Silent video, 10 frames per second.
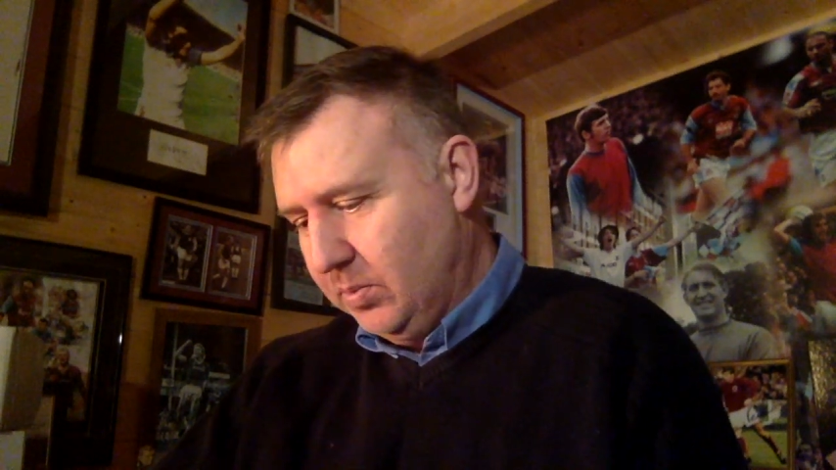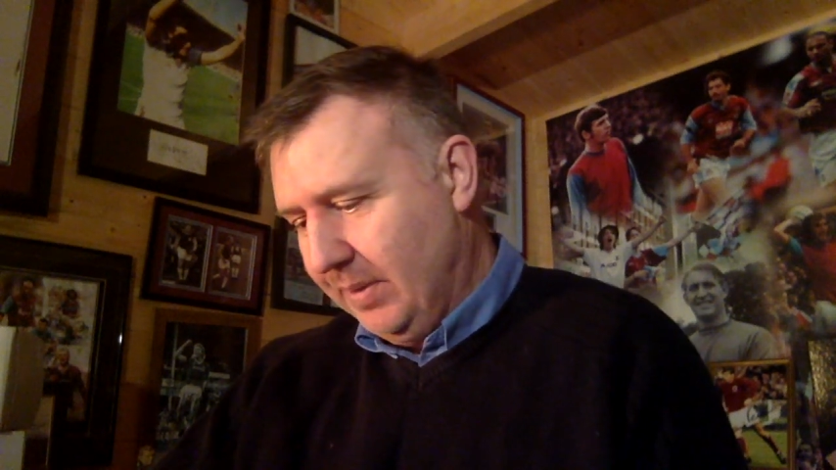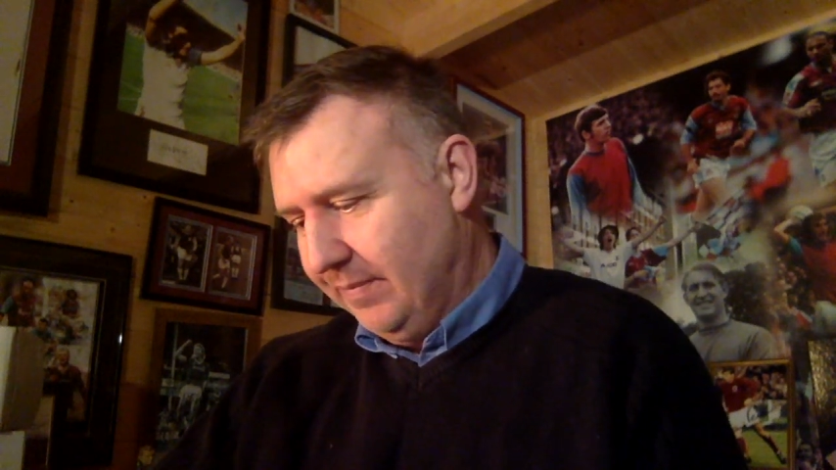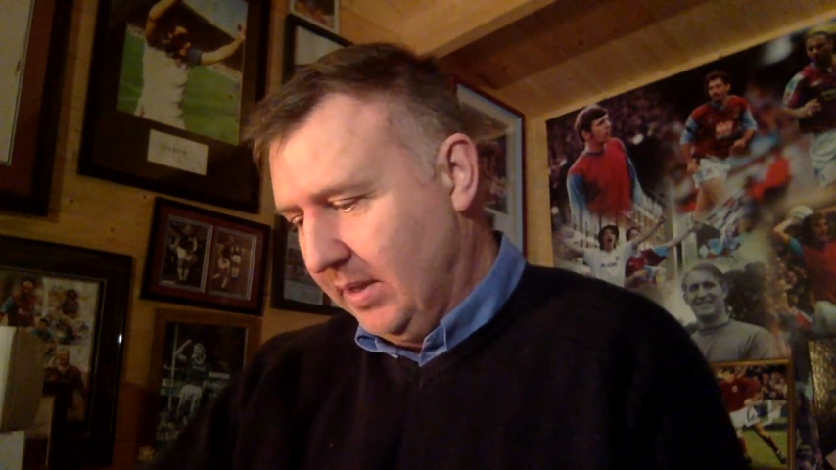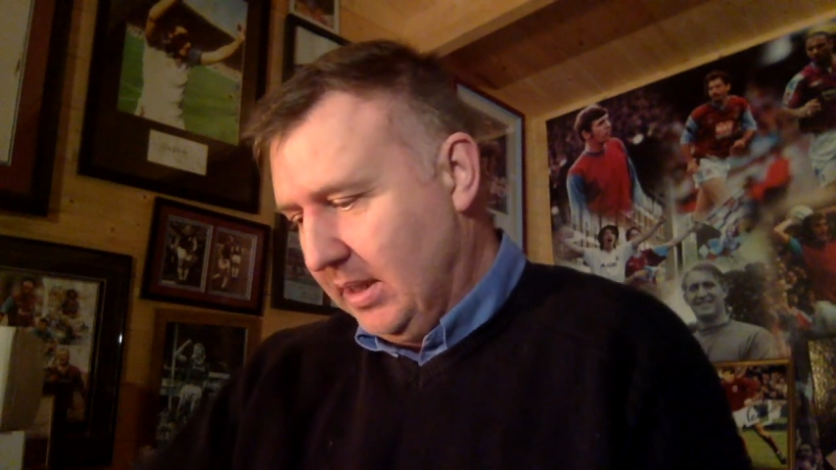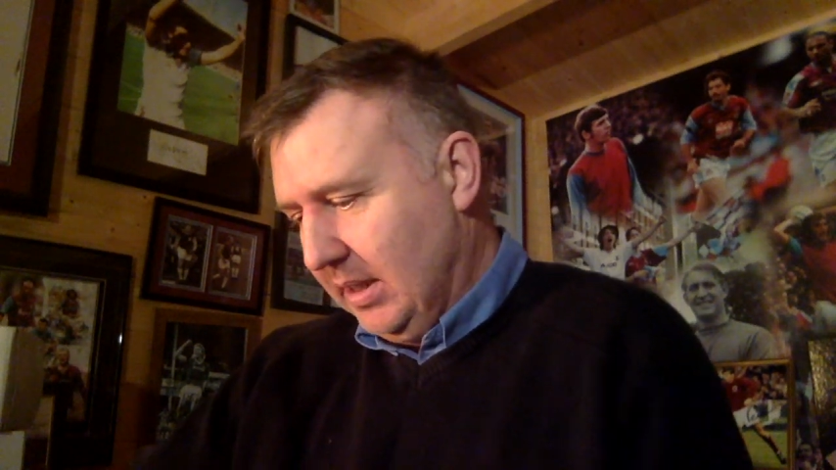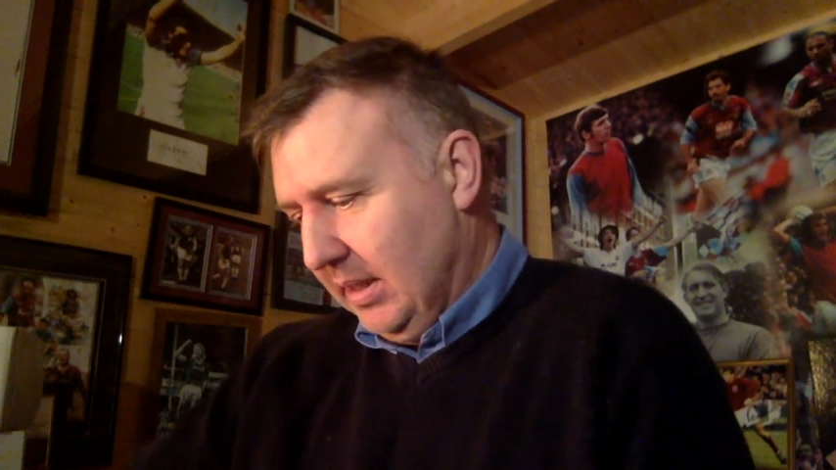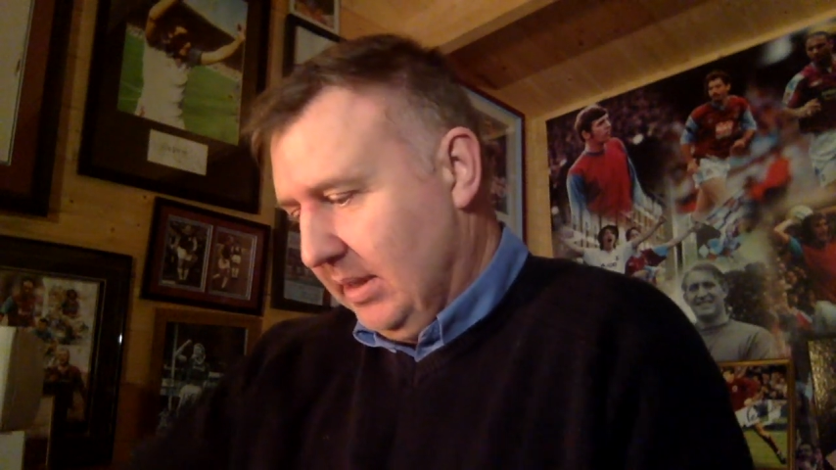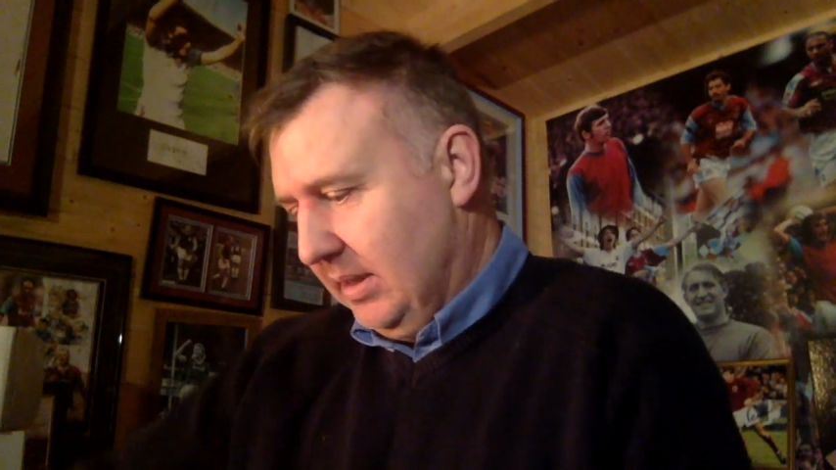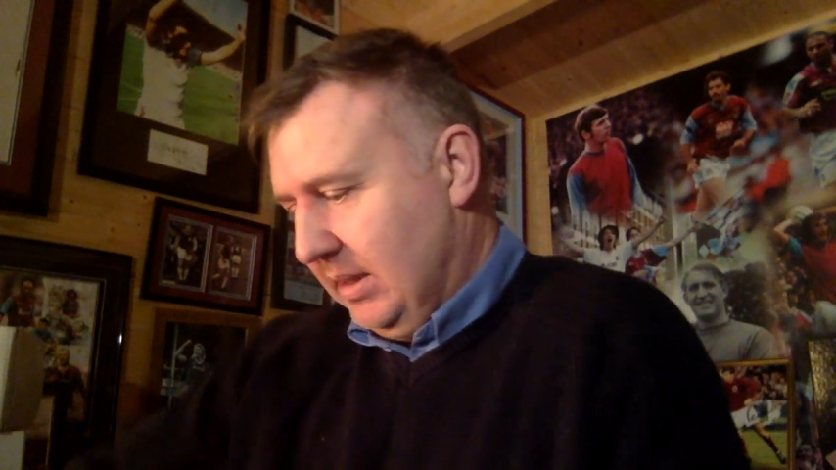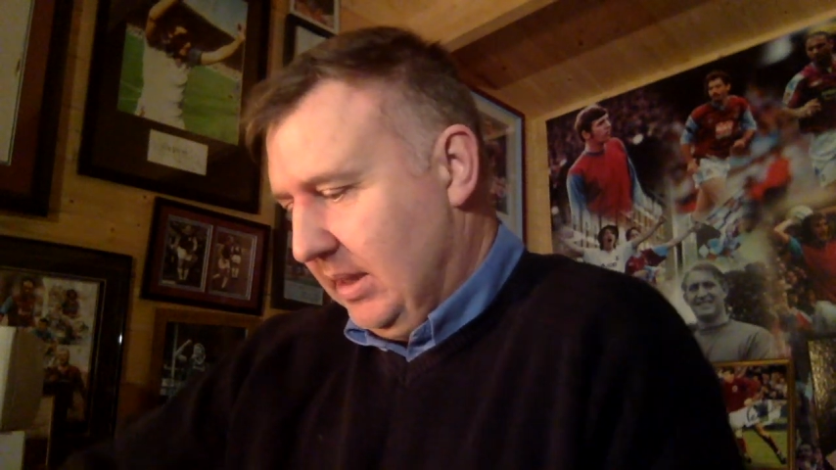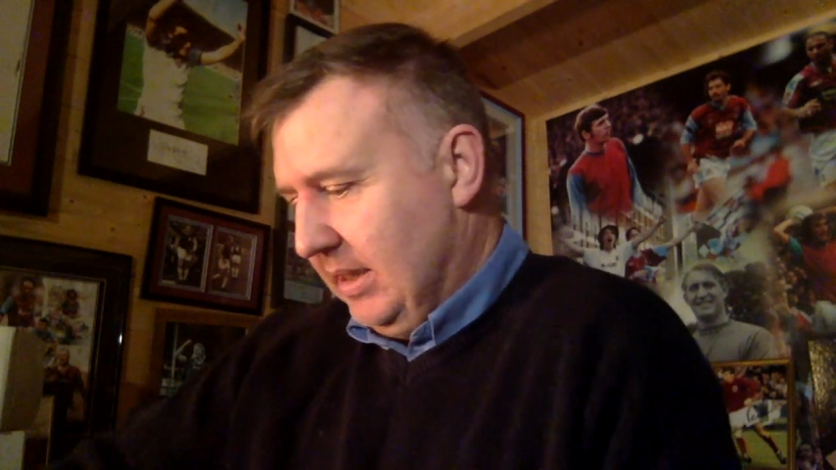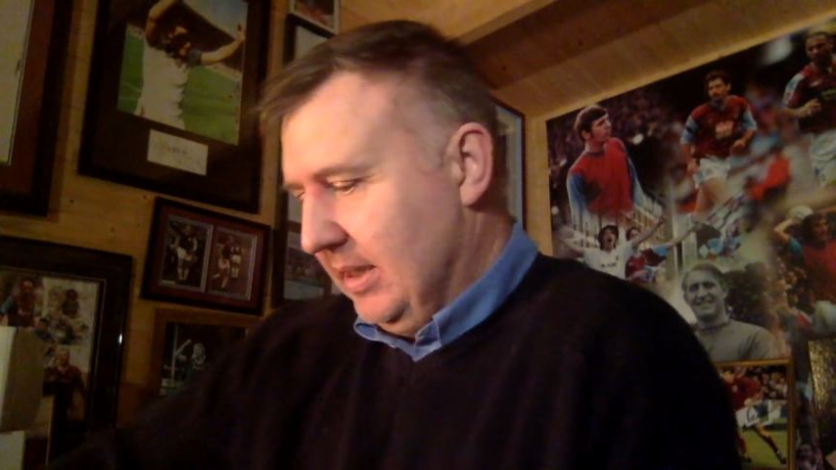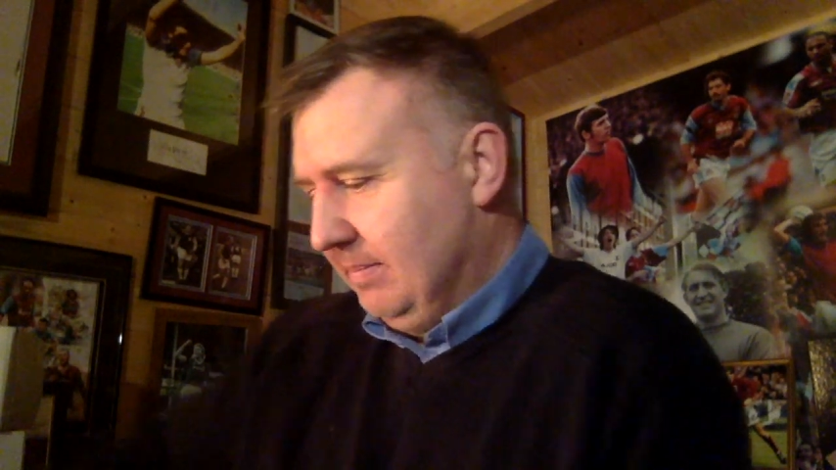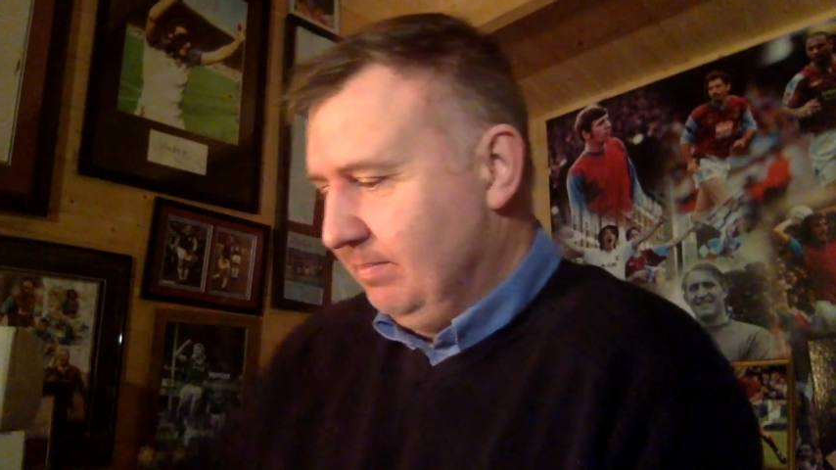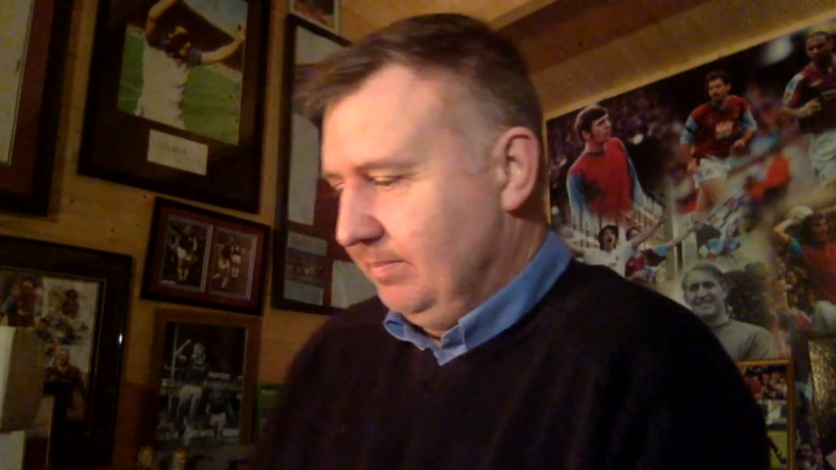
with the